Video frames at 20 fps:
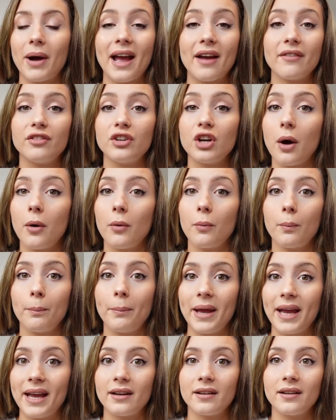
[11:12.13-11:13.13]
I have not
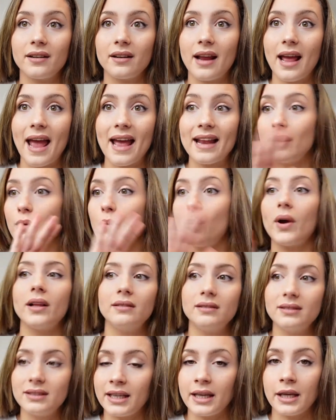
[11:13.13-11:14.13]
been anywhere
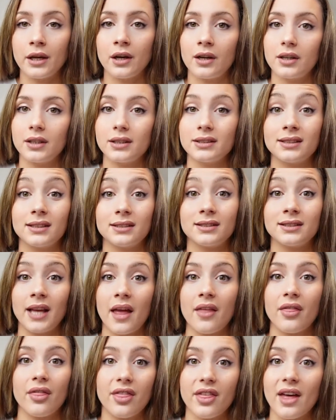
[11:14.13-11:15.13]
near the
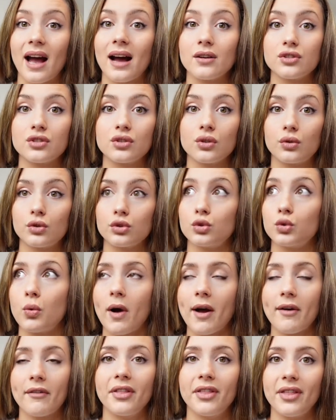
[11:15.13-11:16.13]
10,000 or
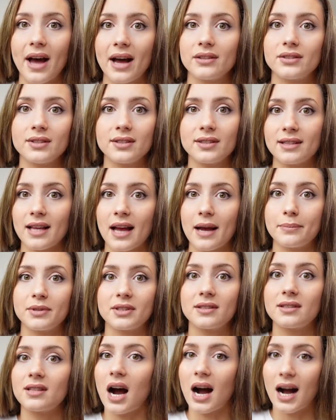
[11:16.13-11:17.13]
12,000
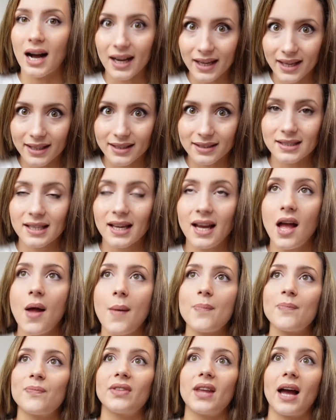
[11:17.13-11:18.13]
steps target
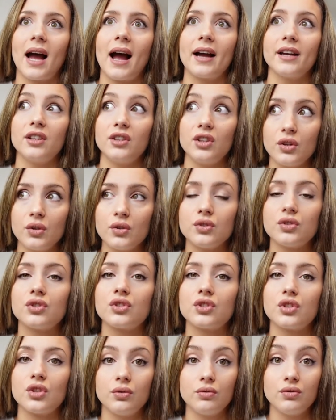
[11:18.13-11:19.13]
that I
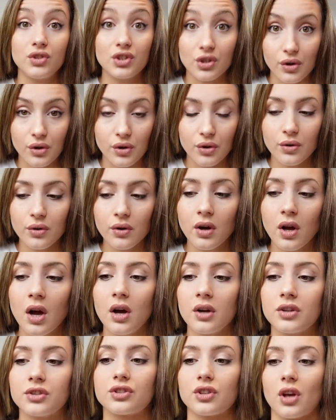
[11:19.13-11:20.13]
used to do.
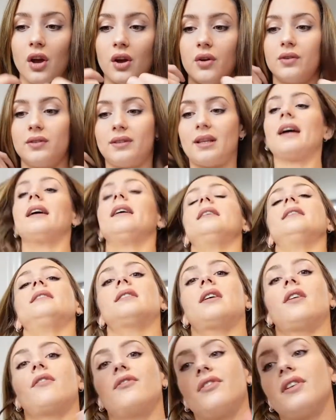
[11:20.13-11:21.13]
So that is
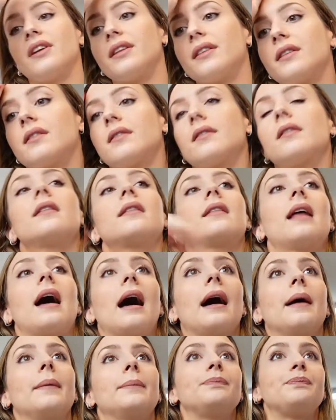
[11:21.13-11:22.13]
something
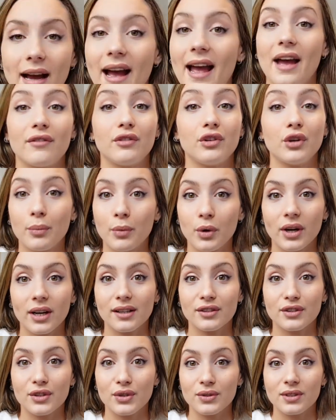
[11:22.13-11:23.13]
that I have no more
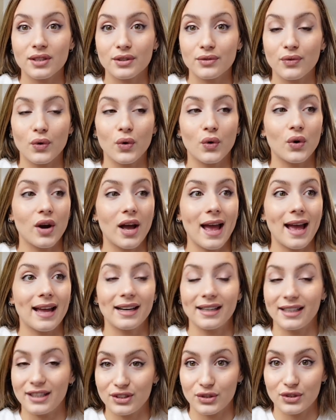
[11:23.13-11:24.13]
excuses for and
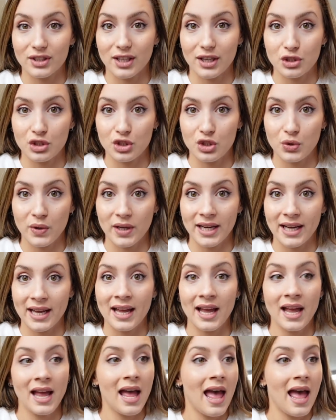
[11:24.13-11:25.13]
I need to start doing
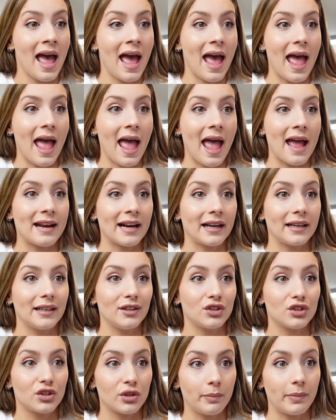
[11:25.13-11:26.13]
it. And I
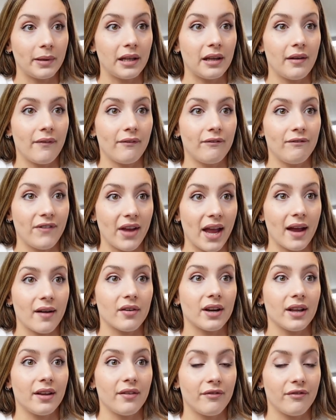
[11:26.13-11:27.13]
need to be
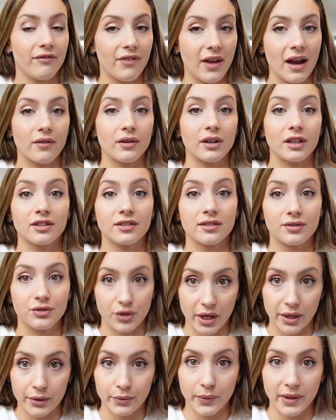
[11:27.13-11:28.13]
very, very
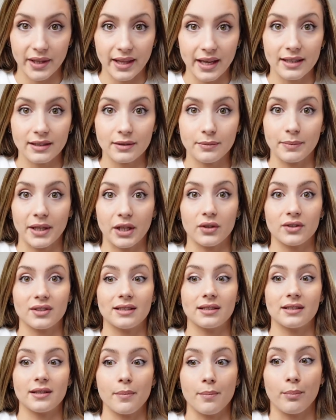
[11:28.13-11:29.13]
strict with it because
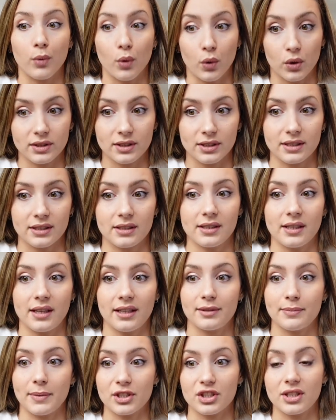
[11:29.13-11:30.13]
it's important,
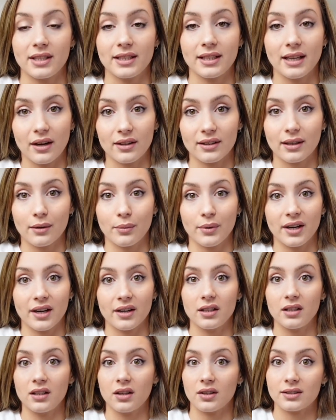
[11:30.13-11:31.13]
especially now that we are
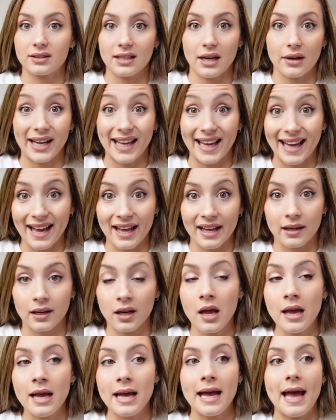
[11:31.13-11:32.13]
in lockdown again
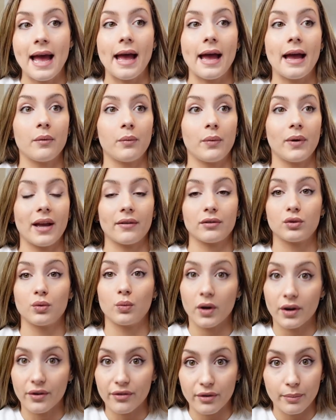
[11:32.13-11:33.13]
and we have to
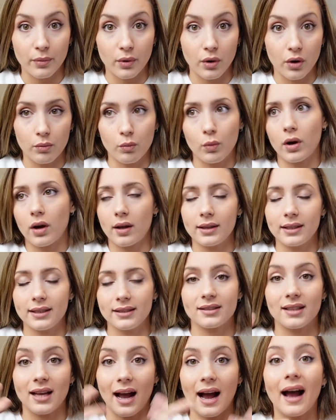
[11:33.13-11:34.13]
work from home. Well, at
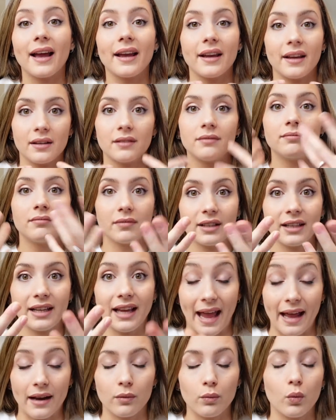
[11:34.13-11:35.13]
least I
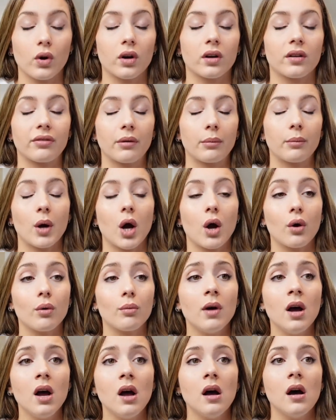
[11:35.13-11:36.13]
can work from
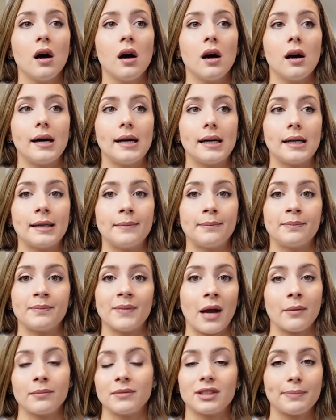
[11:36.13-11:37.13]
home.
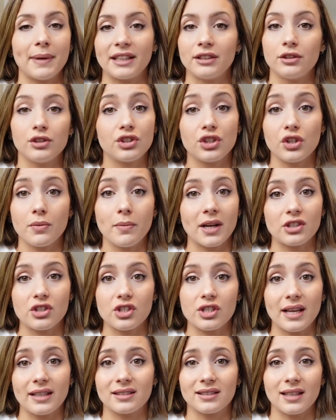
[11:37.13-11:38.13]
I'm spending too much
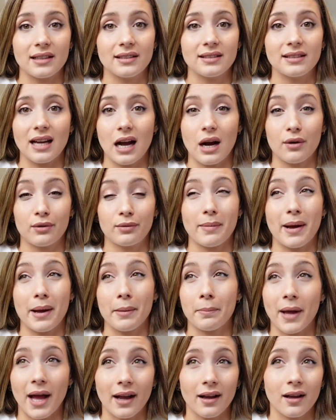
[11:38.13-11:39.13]
days sat down, my
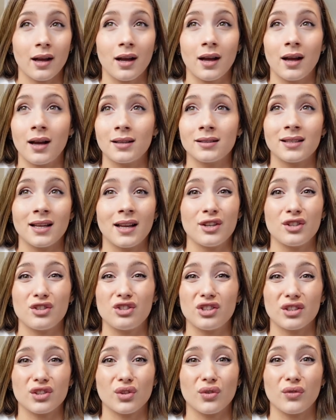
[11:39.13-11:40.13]
back hurts, and it's
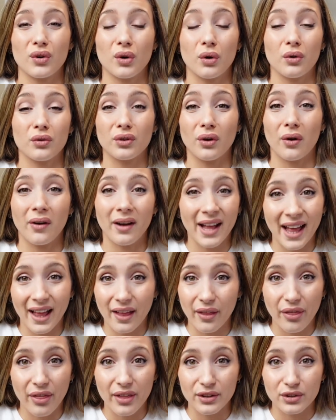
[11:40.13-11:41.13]
just overall not
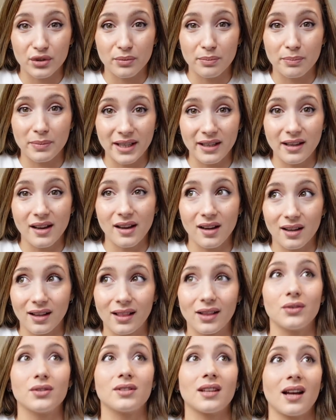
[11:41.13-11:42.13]
healthy to be
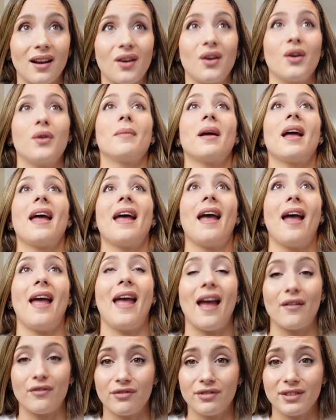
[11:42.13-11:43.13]
enclosed at home
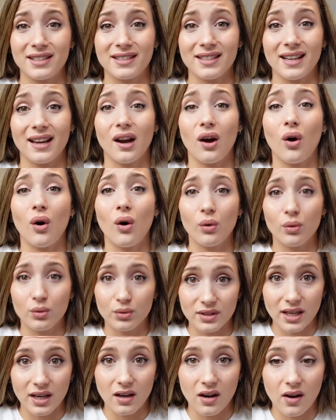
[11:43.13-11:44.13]
every day, all
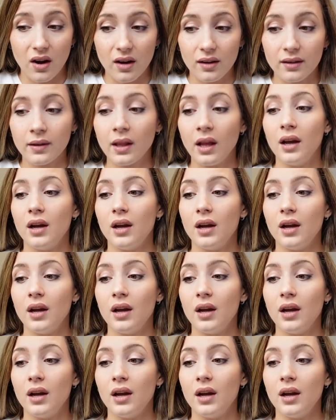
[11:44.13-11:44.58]
day long.